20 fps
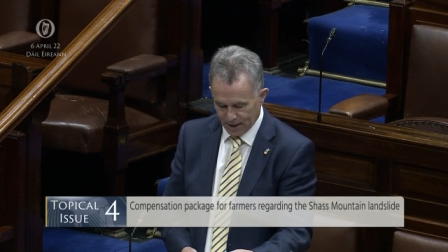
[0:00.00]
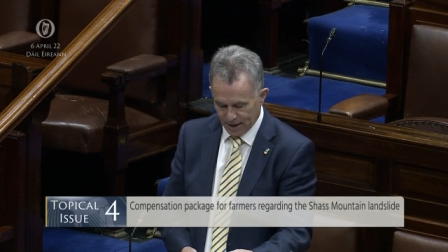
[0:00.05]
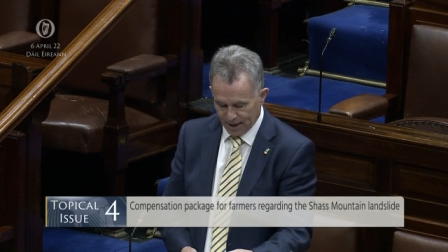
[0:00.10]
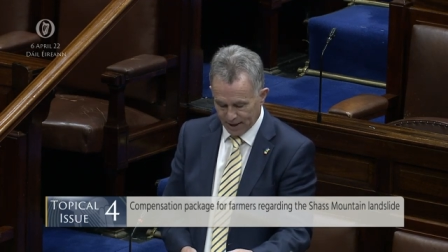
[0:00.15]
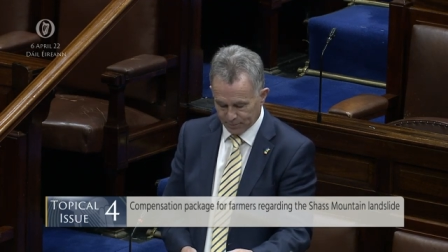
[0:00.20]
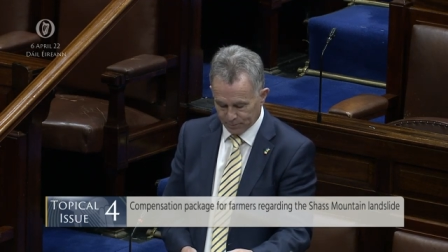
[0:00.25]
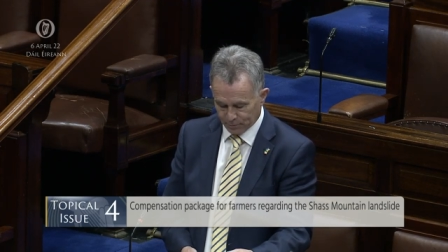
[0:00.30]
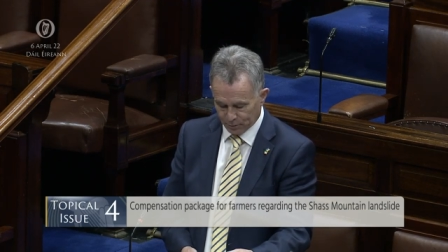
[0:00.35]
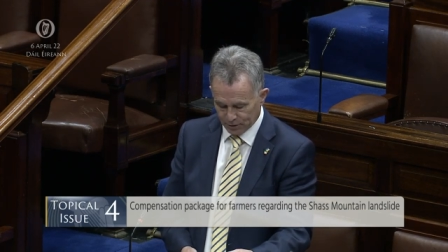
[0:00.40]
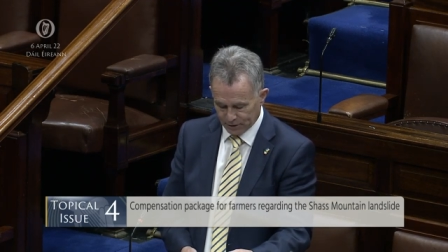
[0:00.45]

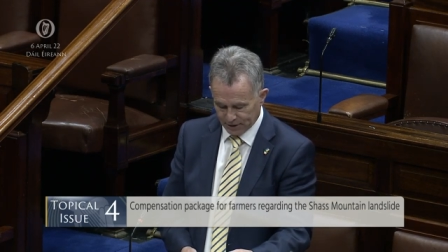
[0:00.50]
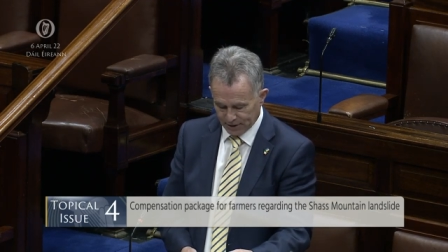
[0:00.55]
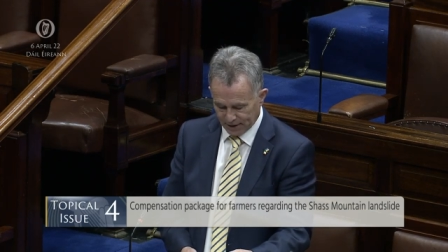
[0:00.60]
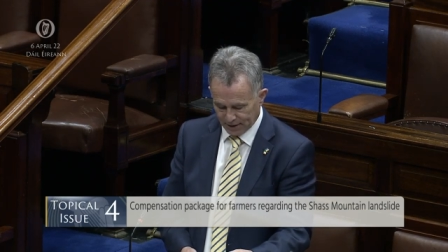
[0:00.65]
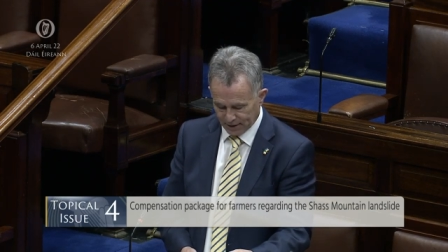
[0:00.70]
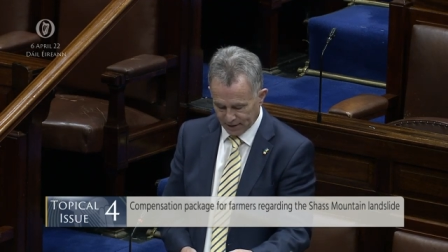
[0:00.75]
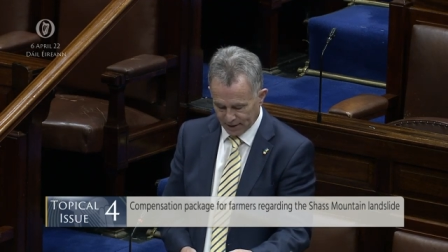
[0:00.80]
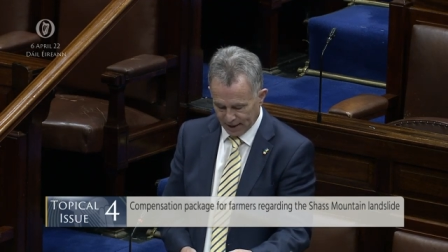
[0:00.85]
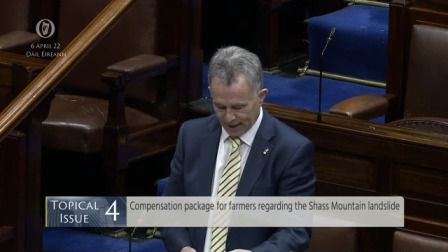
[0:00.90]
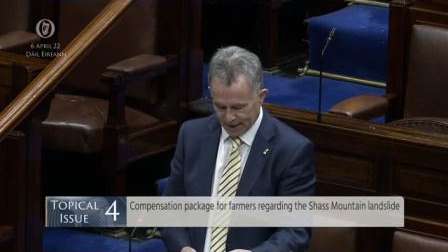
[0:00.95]

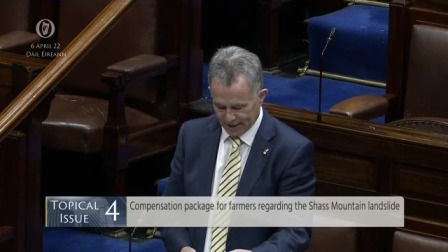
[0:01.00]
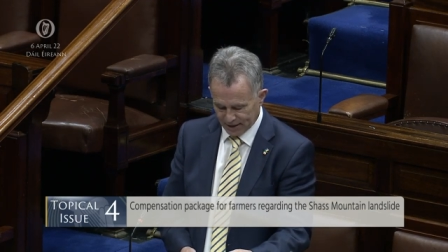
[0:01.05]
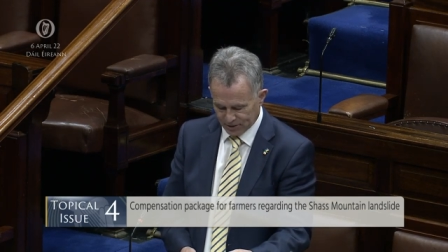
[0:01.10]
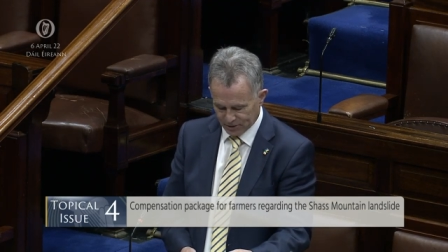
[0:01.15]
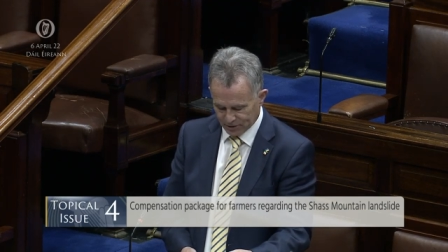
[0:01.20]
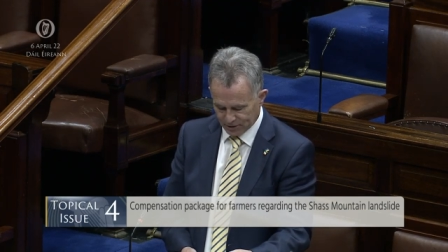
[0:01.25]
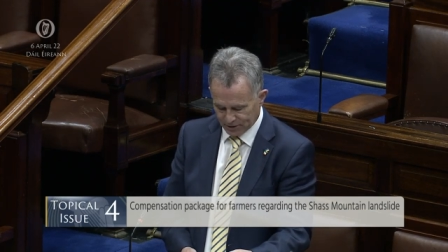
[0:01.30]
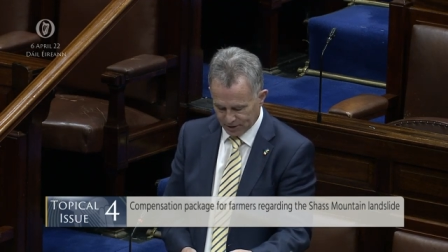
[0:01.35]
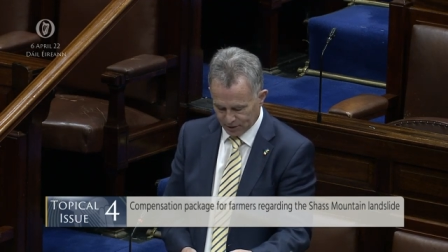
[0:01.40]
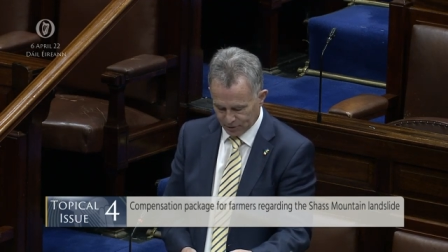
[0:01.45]

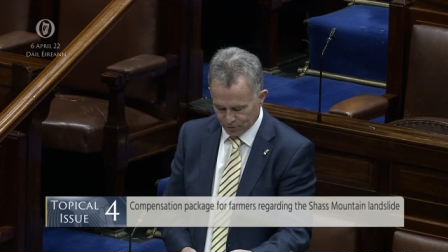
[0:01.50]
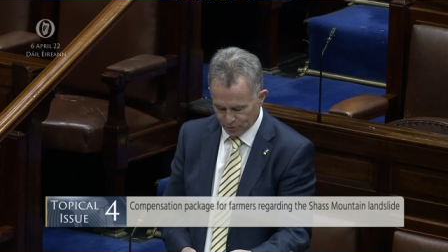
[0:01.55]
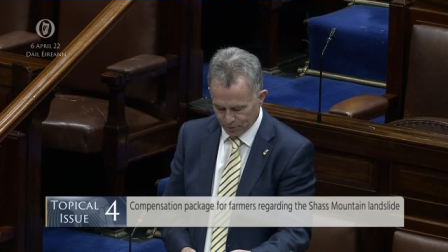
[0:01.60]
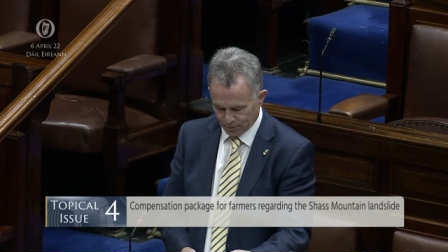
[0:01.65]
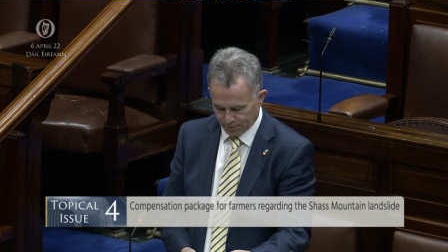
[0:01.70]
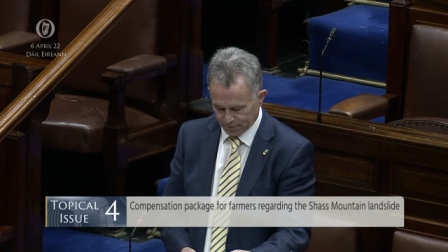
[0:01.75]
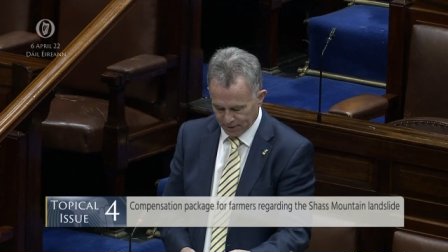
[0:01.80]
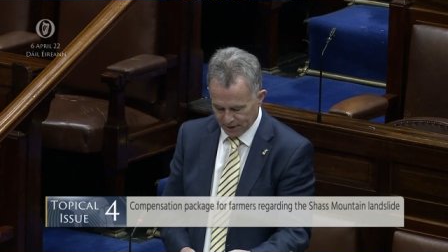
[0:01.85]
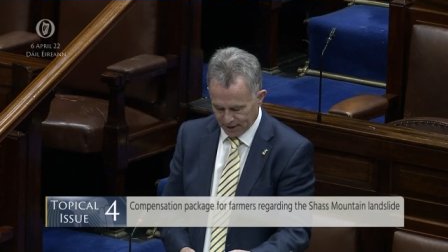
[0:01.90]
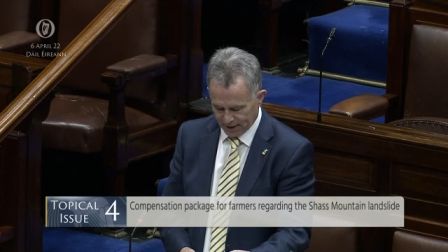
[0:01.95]
multi-agency
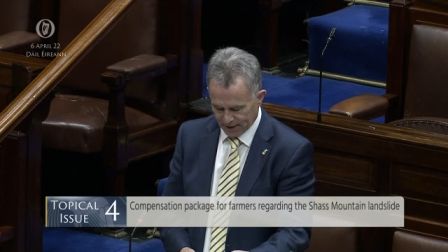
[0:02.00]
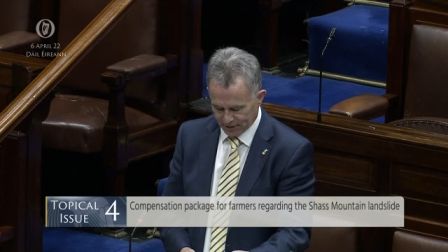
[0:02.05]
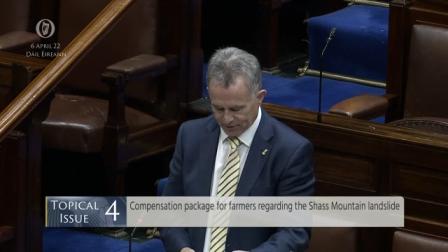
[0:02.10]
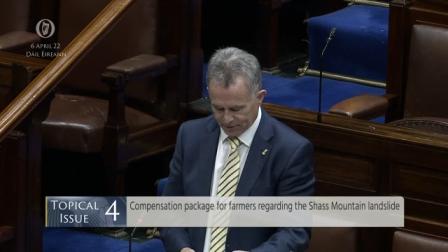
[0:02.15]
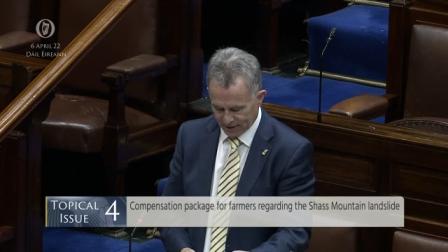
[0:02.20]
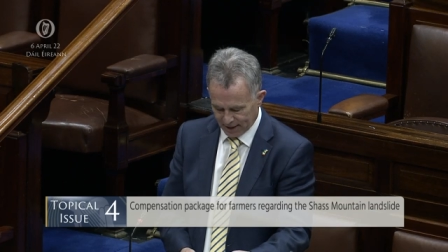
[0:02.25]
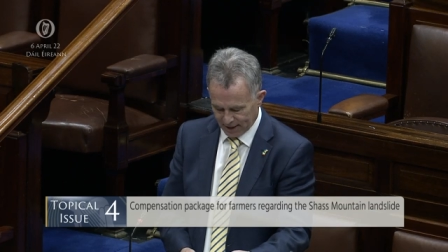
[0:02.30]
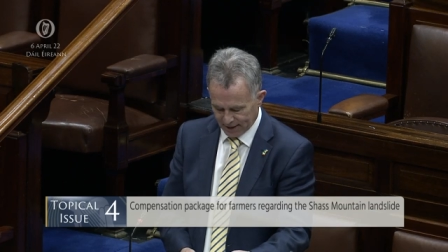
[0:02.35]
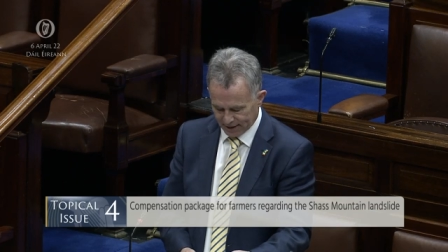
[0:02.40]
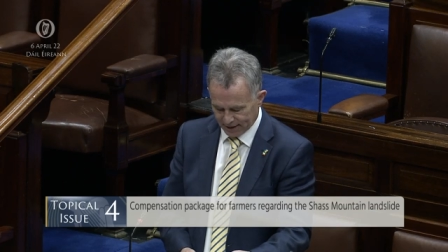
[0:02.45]
group,
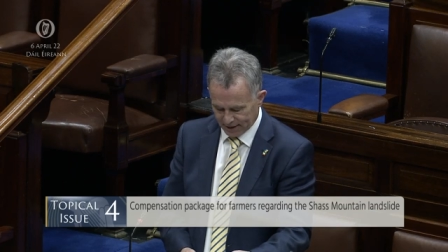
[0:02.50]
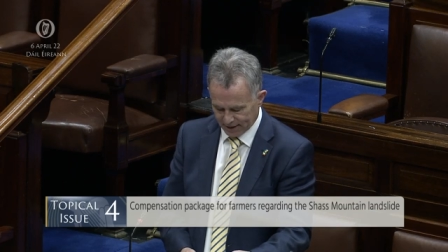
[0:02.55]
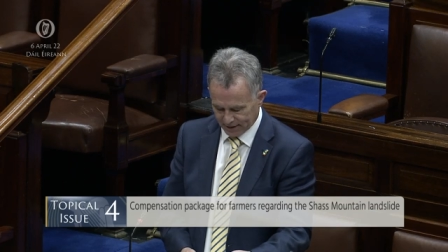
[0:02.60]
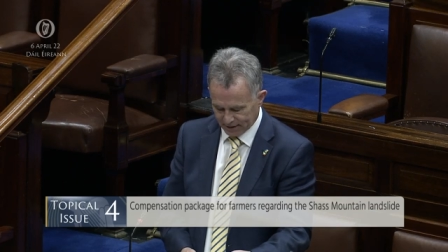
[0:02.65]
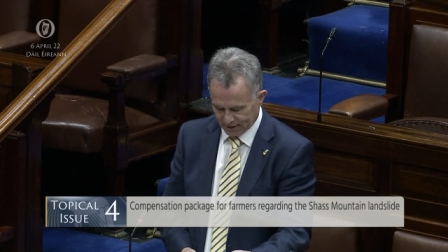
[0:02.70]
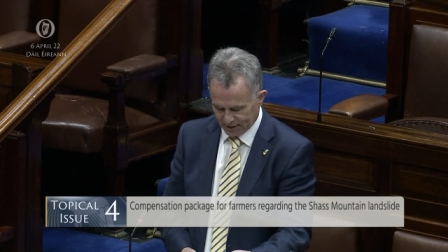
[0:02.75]
inter alia,